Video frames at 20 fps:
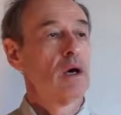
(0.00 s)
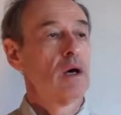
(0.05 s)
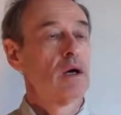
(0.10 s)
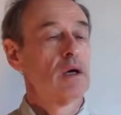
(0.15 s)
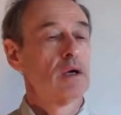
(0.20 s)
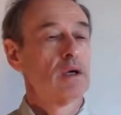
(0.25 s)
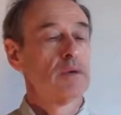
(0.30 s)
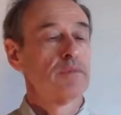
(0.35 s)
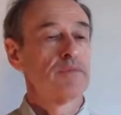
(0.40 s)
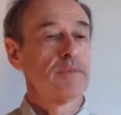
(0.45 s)

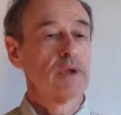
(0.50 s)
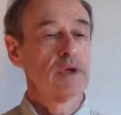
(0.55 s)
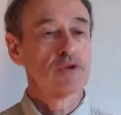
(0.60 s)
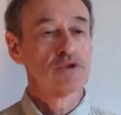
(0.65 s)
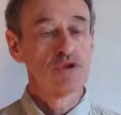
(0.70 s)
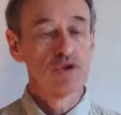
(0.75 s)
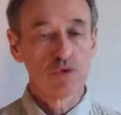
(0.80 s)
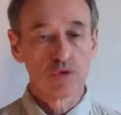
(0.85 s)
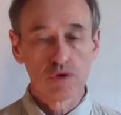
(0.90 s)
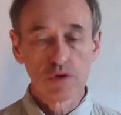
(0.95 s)
Um,
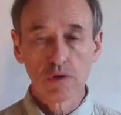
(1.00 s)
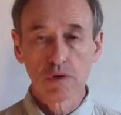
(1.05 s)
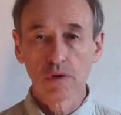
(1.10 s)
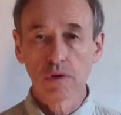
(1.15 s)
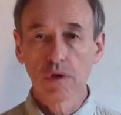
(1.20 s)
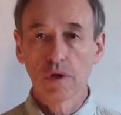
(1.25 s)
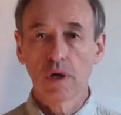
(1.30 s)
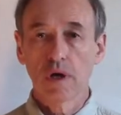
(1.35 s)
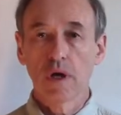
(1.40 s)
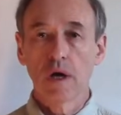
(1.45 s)
as
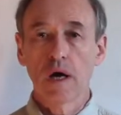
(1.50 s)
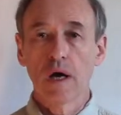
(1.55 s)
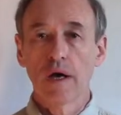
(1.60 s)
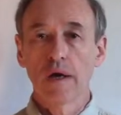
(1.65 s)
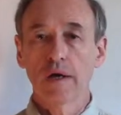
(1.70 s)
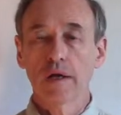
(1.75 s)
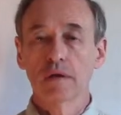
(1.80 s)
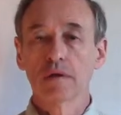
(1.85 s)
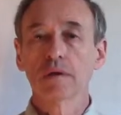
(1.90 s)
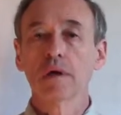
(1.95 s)
usual, I
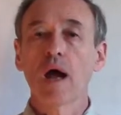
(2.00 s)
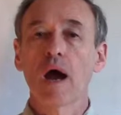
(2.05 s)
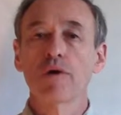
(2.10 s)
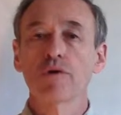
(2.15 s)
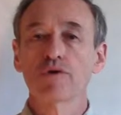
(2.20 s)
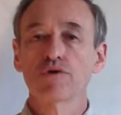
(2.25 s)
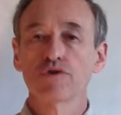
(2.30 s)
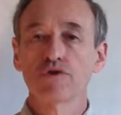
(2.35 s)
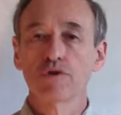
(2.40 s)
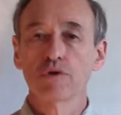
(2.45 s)

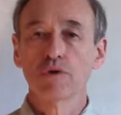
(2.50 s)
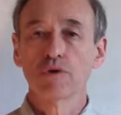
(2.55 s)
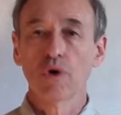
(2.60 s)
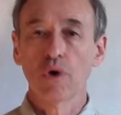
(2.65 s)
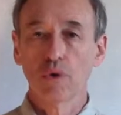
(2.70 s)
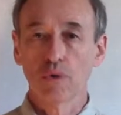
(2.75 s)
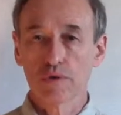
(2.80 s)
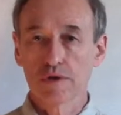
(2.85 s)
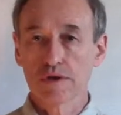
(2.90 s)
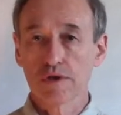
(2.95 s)
encourage you
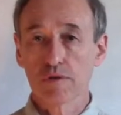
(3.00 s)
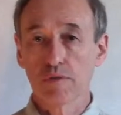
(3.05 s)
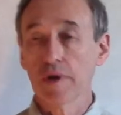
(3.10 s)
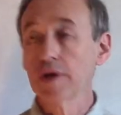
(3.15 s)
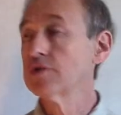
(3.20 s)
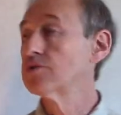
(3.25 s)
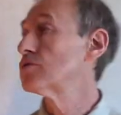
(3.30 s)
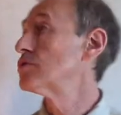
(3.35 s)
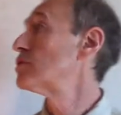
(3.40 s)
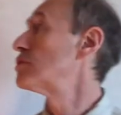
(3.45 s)
go
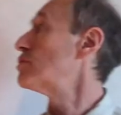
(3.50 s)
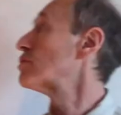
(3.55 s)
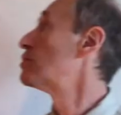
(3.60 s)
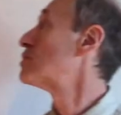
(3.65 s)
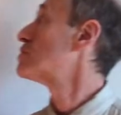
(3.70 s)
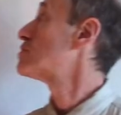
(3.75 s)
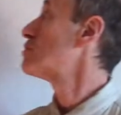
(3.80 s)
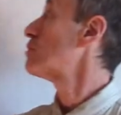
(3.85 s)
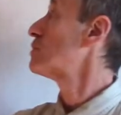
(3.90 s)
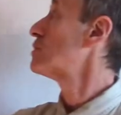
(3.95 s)
straight to the
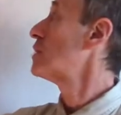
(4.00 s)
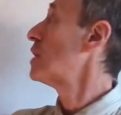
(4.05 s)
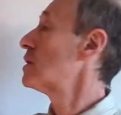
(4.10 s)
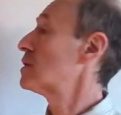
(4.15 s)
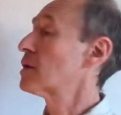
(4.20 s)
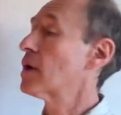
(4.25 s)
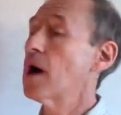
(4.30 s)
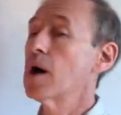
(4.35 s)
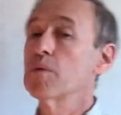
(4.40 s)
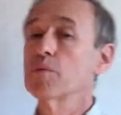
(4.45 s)

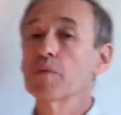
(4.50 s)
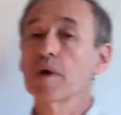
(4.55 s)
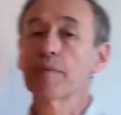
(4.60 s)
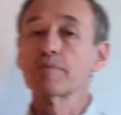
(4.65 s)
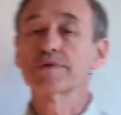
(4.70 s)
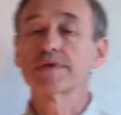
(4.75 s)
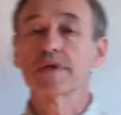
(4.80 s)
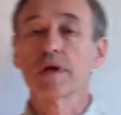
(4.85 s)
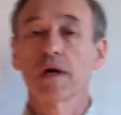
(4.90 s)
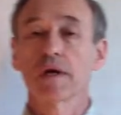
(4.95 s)
unizor.com
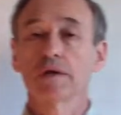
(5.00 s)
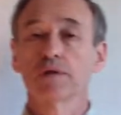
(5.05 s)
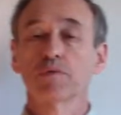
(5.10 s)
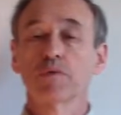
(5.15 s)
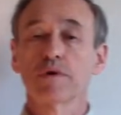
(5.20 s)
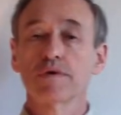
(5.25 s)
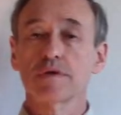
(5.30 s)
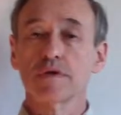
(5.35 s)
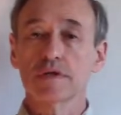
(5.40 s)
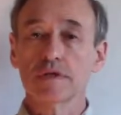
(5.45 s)
website
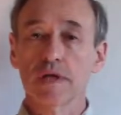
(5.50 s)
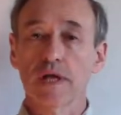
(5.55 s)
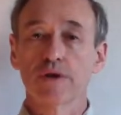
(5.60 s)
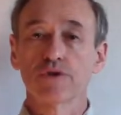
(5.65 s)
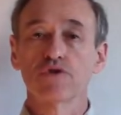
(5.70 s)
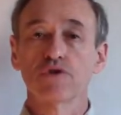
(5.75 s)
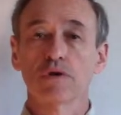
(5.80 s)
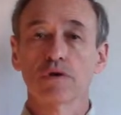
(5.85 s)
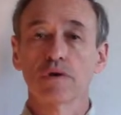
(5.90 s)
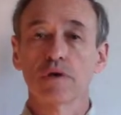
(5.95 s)
where this
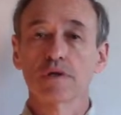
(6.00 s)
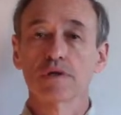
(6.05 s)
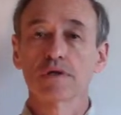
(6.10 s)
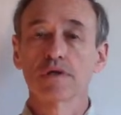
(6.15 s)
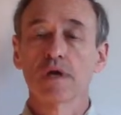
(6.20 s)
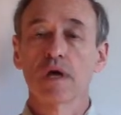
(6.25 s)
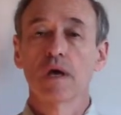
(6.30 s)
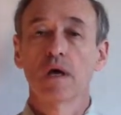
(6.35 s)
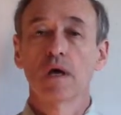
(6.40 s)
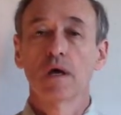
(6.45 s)
lecture
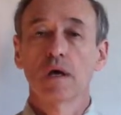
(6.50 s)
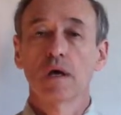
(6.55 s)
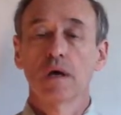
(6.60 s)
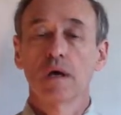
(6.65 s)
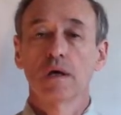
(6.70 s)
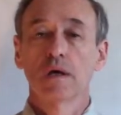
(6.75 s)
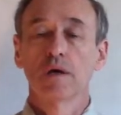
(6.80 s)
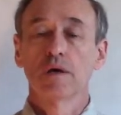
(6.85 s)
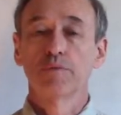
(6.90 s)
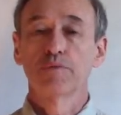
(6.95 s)
is
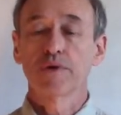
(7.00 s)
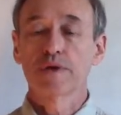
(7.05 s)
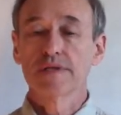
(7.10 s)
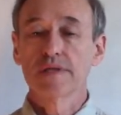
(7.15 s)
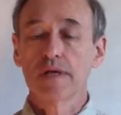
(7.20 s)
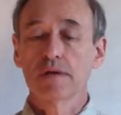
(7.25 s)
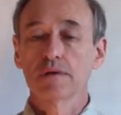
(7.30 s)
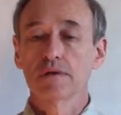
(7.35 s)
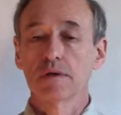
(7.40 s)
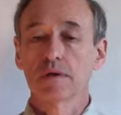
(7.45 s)
uh,
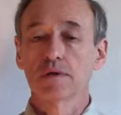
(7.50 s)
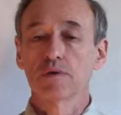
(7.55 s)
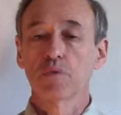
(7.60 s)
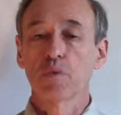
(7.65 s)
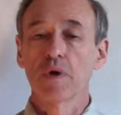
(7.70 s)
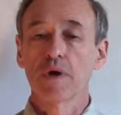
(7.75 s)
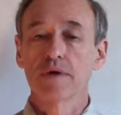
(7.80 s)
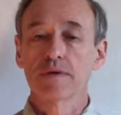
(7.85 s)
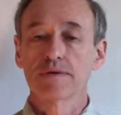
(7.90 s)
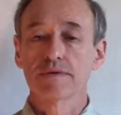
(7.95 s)
presented
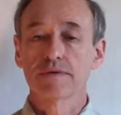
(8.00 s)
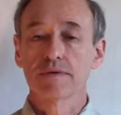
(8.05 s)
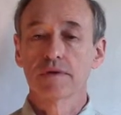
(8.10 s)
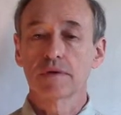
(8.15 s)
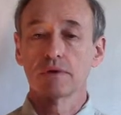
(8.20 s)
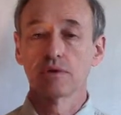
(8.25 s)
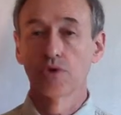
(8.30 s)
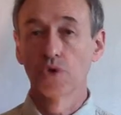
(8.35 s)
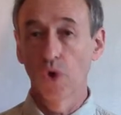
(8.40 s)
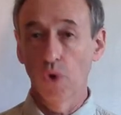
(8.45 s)
with
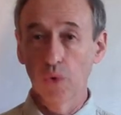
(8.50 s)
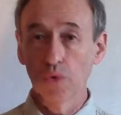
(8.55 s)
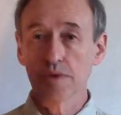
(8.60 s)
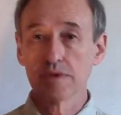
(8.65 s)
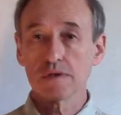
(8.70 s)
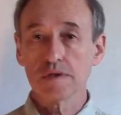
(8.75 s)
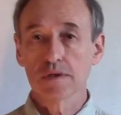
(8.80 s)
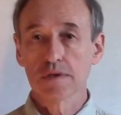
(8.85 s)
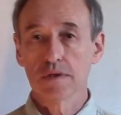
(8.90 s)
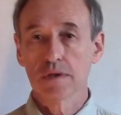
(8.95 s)

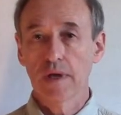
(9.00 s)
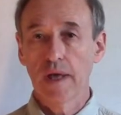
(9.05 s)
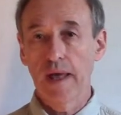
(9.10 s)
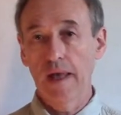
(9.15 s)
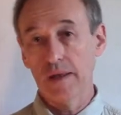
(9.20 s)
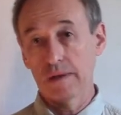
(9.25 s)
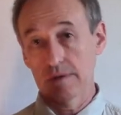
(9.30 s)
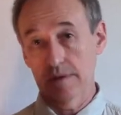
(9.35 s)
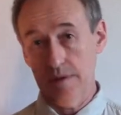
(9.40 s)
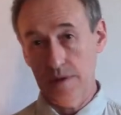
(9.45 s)
notes
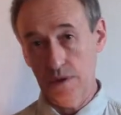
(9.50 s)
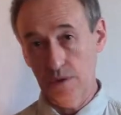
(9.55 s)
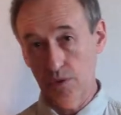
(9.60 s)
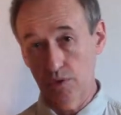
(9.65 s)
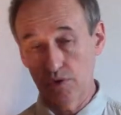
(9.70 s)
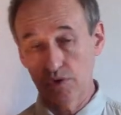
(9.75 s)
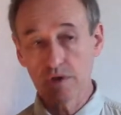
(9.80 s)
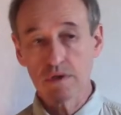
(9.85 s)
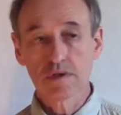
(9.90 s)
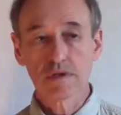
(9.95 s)
and
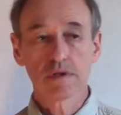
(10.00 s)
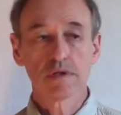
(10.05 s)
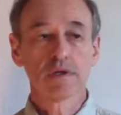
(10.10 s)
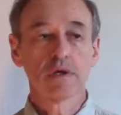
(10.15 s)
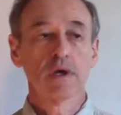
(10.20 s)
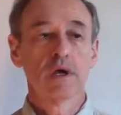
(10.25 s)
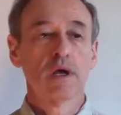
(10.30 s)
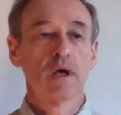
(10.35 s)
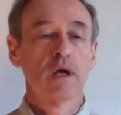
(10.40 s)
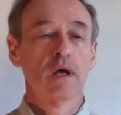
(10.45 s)
solutions.
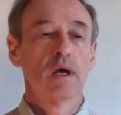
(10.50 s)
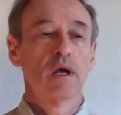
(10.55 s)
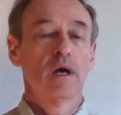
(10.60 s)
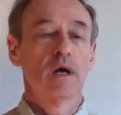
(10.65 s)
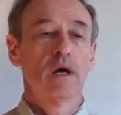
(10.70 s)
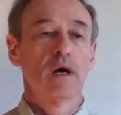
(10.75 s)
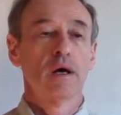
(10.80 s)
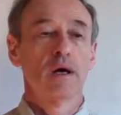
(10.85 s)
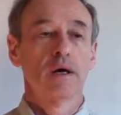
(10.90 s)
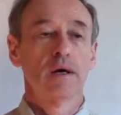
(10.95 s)

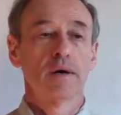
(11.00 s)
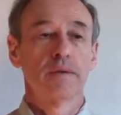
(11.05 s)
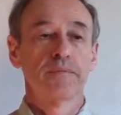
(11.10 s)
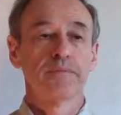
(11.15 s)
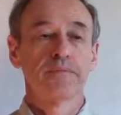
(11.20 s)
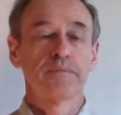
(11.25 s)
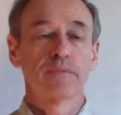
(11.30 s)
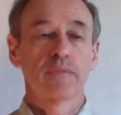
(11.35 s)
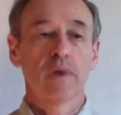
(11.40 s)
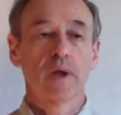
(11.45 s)

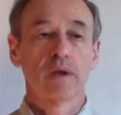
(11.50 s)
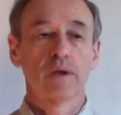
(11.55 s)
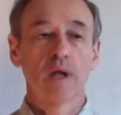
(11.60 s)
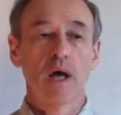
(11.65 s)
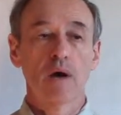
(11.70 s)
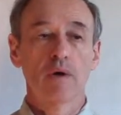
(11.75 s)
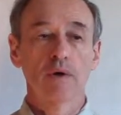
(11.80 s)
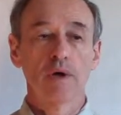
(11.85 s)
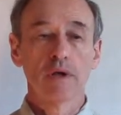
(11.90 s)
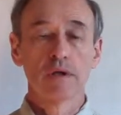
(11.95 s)
Um,
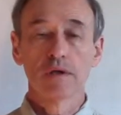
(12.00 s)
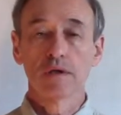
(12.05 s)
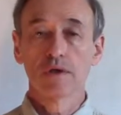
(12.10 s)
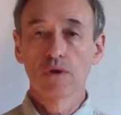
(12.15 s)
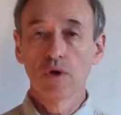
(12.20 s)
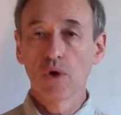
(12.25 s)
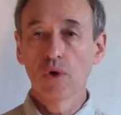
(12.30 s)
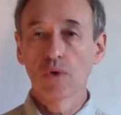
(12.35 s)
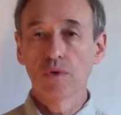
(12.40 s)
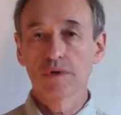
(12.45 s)
now, in the
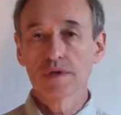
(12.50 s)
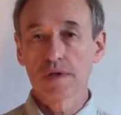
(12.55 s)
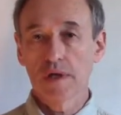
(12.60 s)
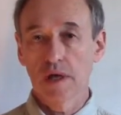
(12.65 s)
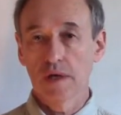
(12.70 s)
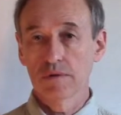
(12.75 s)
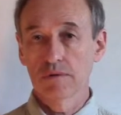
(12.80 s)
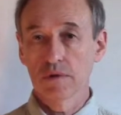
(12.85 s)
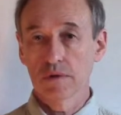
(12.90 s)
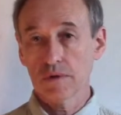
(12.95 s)
notes,
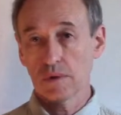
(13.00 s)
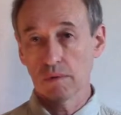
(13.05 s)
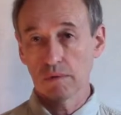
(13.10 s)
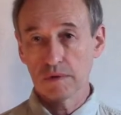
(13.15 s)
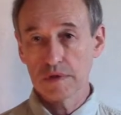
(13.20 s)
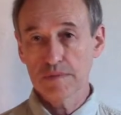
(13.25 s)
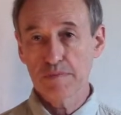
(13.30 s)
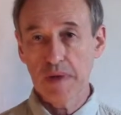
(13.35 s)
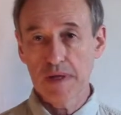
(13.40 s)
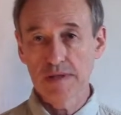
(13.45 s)
I not
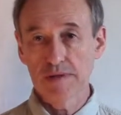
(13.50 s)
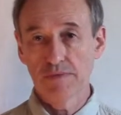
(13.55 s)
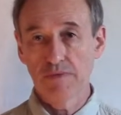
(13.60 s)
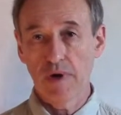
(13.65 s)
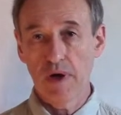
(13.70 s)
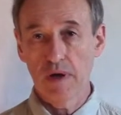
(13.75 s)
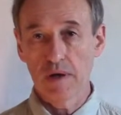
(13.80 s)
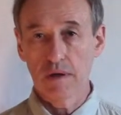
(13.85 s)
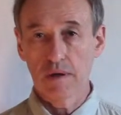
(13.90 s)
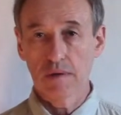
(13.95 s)
only
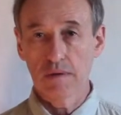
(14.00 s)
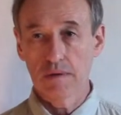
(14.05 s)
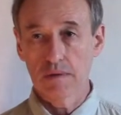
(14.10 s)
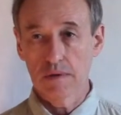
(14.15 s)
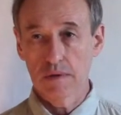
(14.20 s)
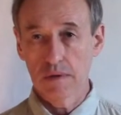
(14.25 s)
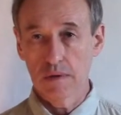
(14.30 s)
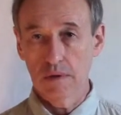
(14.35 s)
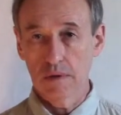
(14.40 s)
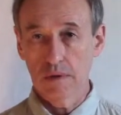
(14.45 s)
specify
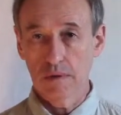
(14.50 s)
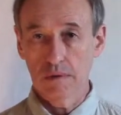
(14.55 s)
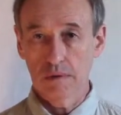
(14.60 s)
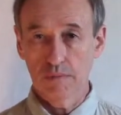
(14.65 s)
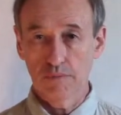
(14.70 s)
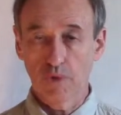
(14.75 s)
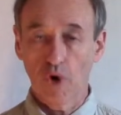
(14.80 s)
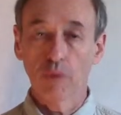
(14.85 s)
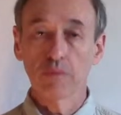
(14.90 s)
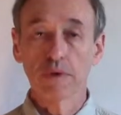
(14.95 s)
the
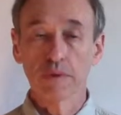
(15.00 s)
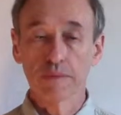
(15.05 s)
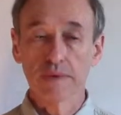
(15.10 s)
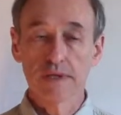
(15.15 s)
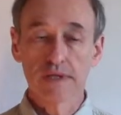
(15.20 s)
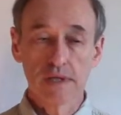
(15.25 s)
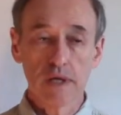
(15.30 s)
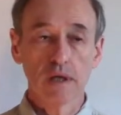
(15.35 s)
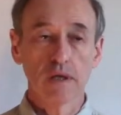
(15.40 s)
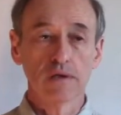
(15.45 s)
problem
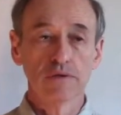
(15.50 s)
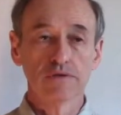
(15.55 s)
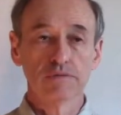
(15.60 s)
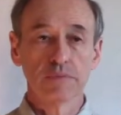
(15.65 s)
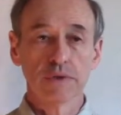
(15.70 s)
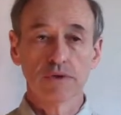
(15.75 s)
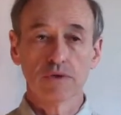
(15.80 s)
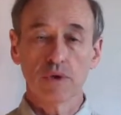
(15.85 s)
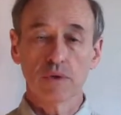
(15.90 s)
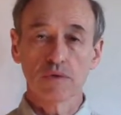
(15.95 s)
itself,
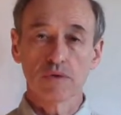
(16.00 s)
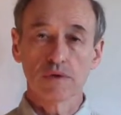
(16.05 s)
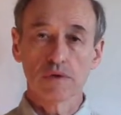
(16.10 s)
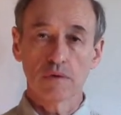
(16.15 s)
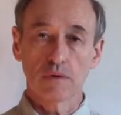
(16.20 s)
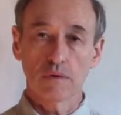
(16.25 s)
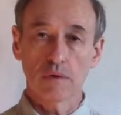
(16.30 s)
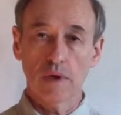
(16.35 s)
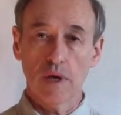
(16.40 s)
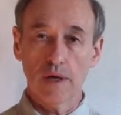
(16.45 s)
but
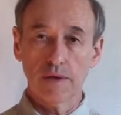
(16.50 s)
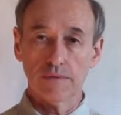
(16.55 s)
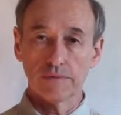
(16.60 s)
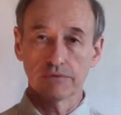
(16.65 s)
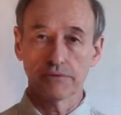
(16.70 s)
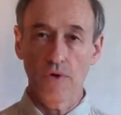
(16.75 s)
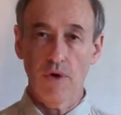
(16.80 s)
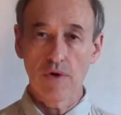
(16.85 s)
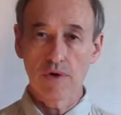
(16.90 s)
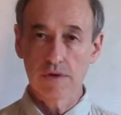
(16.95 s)
also I
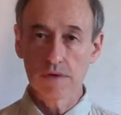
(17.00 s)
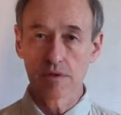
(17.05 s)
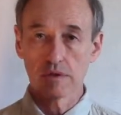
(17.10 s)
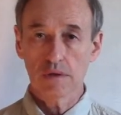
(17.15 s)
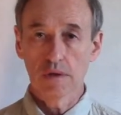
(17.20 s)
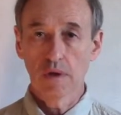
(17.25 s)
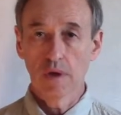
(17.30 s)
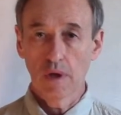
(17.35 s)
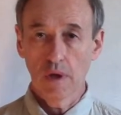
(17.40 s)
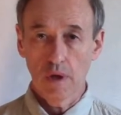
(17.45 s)
first
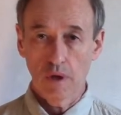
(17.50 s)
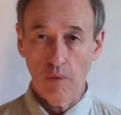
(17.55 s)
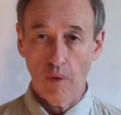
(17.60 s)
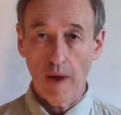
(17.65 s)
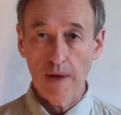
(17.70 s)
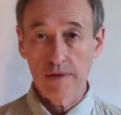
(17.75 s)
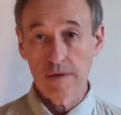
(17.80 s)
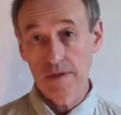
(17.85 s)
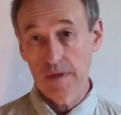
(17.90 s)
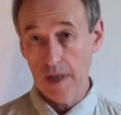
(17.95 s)

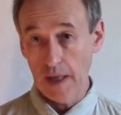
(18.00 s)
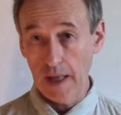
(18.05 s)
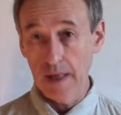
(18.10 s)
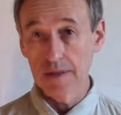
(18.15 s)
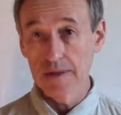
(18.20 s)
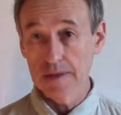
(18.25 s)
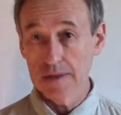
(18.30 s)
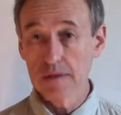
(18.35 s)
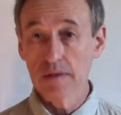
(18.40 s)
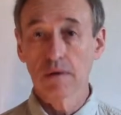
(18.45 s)
write the
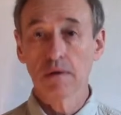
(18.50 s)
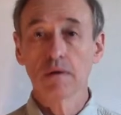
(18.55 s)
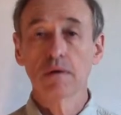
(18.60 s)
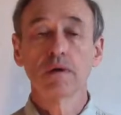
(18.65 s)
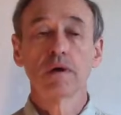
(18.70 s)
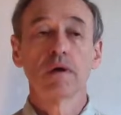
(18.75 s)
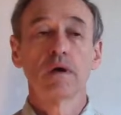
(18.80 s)
answer.